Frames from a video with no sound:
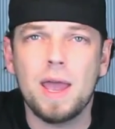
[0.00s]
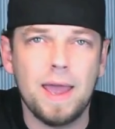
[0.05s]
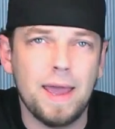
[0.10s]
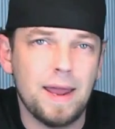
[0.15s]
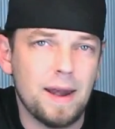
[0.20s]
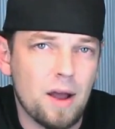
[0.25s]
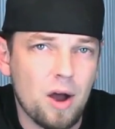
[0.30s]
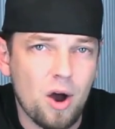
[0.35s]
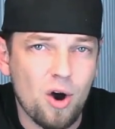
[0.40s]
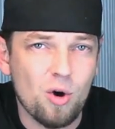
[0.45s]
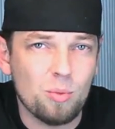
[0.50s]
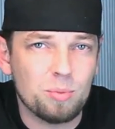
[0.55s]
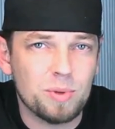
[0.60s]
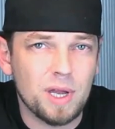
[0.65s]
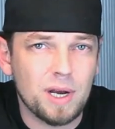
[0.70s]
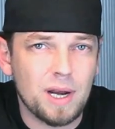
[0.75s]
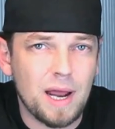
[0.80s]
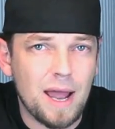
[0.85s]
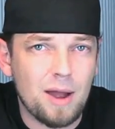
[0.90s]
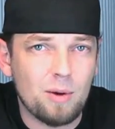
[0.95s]
And I hope
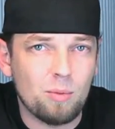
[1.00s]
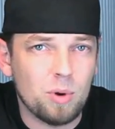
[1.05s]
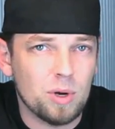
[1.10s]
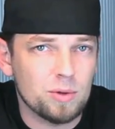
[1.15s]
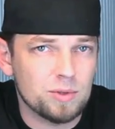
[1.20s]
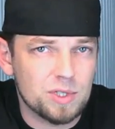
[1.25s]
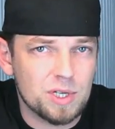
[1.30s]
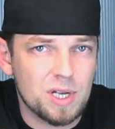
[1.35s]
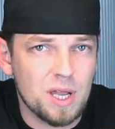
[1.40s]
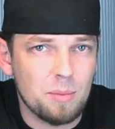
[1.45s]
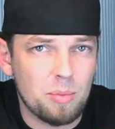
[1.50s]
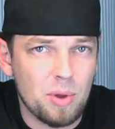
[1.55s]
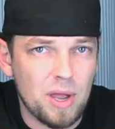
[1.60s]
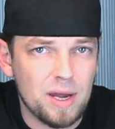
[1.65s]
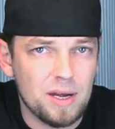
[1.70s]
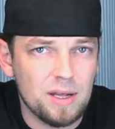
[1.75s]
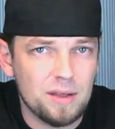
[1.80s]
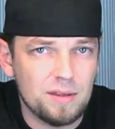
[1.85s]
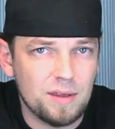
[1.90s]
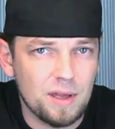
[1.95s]
that I won't skip
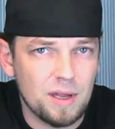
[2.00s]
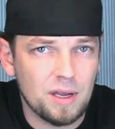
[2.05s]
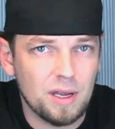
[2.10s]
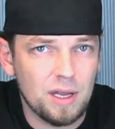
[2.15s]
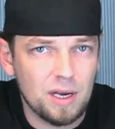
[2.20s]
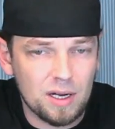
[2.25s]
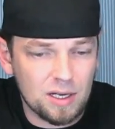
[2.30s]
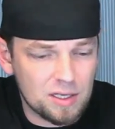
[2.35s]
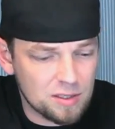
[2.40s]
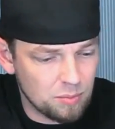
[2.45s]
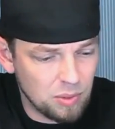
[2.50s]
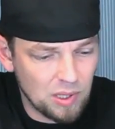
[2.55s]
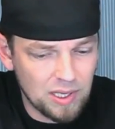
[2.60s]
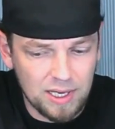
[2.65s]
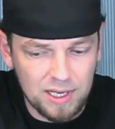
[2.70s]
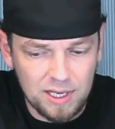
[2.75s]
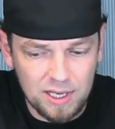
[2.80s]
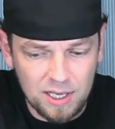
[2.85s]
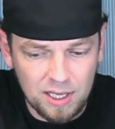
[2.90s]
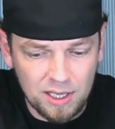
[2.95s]
anything in
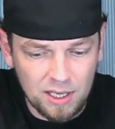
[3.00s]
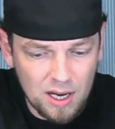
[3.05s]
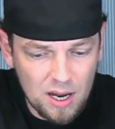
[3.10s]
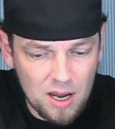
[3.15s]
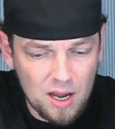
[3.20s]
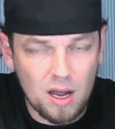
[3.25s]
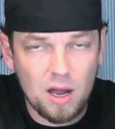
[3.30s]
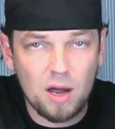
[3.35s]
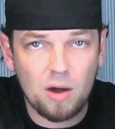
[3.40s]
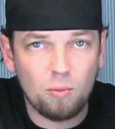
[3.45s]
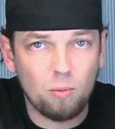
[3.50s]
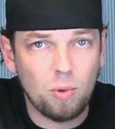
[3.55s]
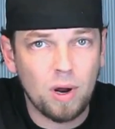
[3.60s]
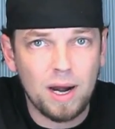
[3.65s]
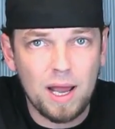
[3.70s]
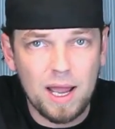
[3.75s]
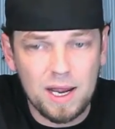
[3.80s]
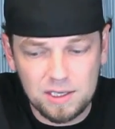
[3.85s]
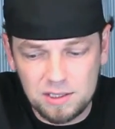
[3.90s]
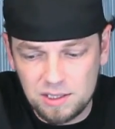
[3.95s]
explaining
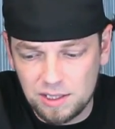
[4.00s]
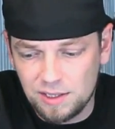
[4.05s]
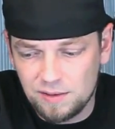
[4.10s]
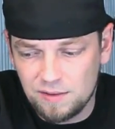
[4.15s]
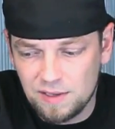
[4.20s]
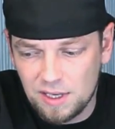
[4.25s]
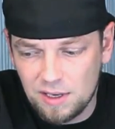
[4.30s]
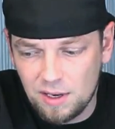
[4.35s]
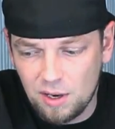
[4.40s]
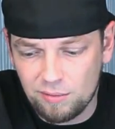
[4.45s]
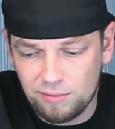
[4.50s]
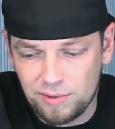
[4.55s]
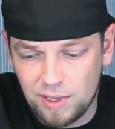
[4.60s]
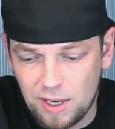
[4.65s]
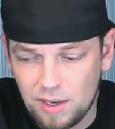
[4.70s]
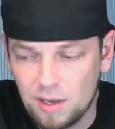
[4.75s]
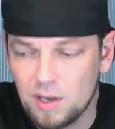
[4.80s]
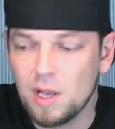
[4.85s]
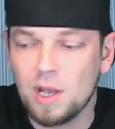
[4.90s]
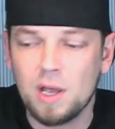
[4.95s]
what I actually did over
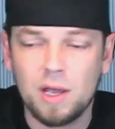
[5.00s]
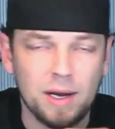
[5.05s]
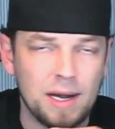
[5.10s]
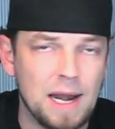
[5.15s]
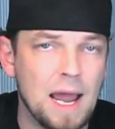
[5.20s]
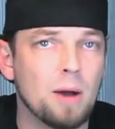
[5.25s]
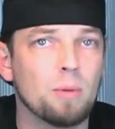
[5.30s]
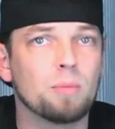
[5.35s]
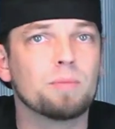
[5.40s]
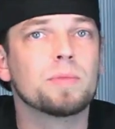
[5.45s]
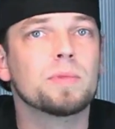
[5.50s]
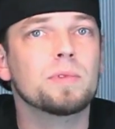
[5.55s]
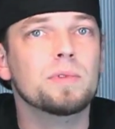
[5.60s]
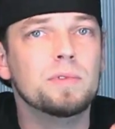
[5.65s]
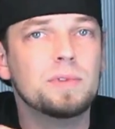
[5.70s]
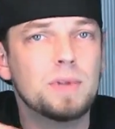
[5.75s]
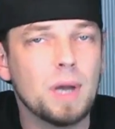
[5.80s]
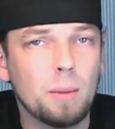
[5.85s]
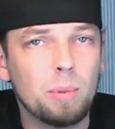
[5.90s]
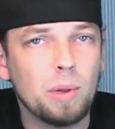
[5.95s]
here. Now,
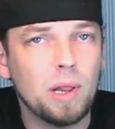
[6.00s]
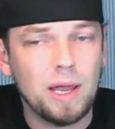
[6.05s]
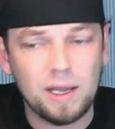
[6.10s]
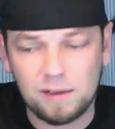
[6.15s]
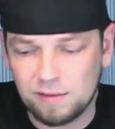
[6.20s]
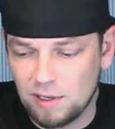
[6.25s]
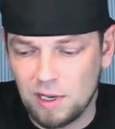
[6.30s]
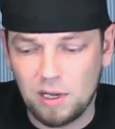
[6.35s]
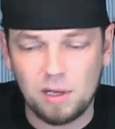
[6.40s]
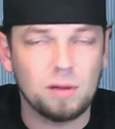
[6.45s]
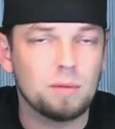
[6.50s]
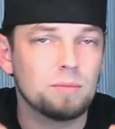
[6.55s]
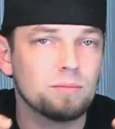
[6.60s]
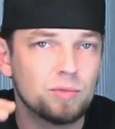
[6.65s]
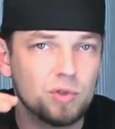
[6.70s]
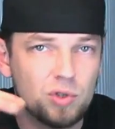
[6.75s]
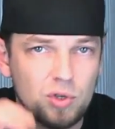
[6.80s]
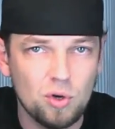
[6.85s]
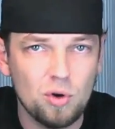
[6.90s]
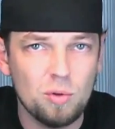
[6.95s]
Double XL,
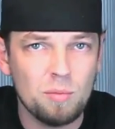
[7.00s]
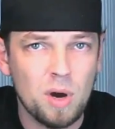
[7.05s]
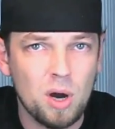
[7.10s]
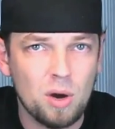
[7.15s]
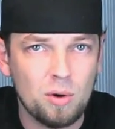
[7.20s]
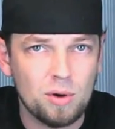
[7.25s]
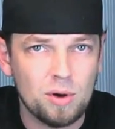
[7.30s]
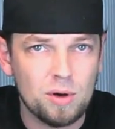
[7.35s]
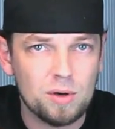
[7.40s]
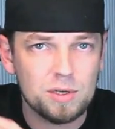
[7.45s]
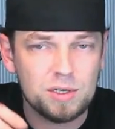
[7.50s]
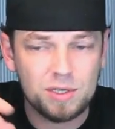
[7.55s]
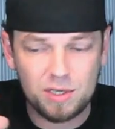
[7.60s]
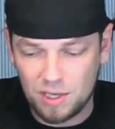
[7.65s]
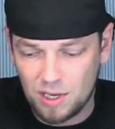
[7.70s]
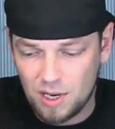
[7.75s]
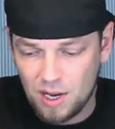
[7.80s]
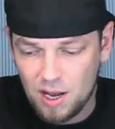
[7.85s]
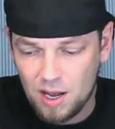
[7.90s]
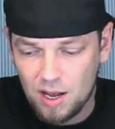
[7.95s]
two
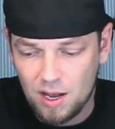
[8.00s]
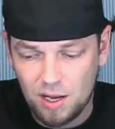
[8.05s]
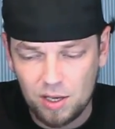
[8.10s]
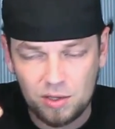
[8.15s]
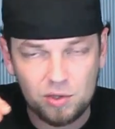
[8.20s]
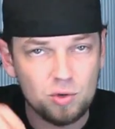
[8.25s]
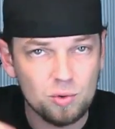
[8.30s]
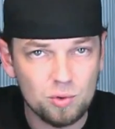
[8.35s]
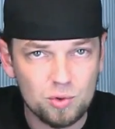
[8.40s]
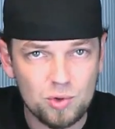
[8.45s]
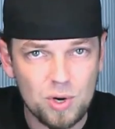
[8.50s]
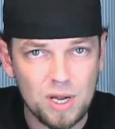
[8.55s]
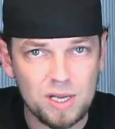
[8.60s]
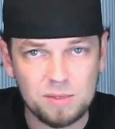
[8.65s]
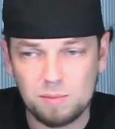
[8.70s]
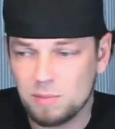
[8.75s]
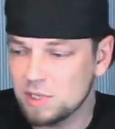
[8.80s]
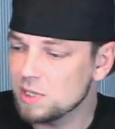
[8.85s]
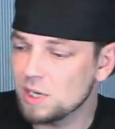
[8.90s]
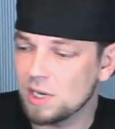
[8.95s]
motors, uh, two
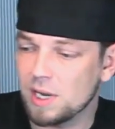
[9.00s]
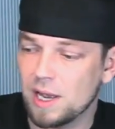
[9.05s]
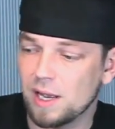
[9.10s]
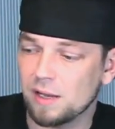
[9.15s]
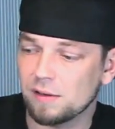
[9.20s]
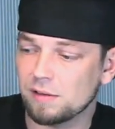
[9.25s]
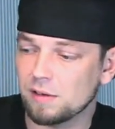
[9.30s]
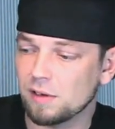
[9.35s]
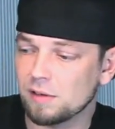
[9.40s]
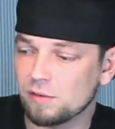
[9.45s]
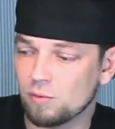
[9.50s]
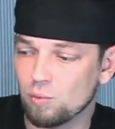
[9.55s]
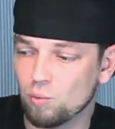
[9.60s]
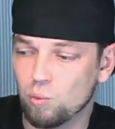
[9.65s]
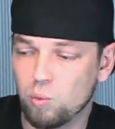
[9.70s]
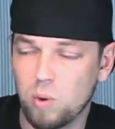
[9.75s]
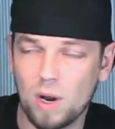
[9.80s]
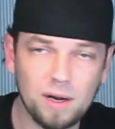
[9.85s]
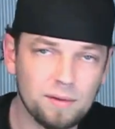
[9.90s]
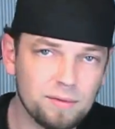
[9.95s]
transmission cases.
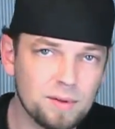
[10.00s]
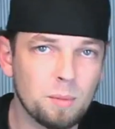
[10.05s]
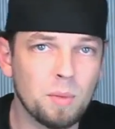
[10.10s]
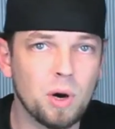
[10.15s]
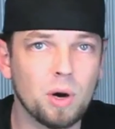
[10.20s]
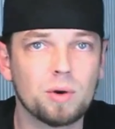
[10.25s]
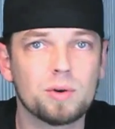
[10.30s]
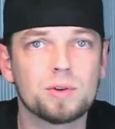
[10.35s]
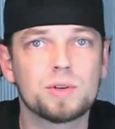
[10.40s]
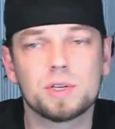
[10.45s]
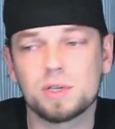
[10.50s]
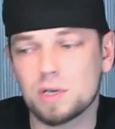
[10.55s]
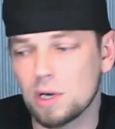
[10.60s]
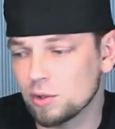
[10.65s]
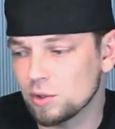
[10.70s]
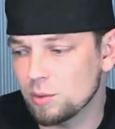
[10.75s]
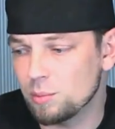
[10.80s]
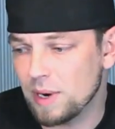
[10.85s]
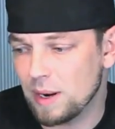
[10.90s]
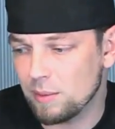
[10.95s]
One of the motors is
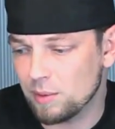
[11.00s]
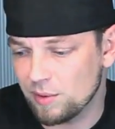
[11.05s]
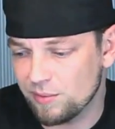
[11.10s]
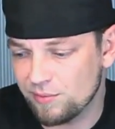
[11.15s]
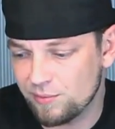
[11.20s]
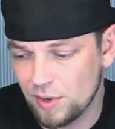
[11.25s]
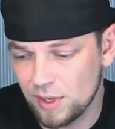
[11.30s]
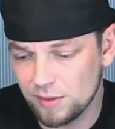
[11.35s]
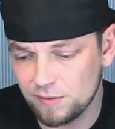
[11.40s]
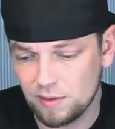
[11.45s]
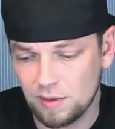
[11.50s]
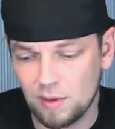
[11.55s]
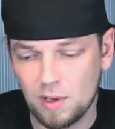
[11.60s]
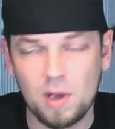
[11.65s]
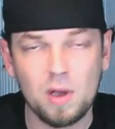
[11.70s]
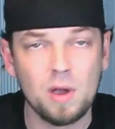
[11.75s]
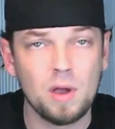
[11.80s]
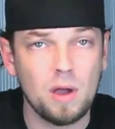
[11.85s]
going to power the front.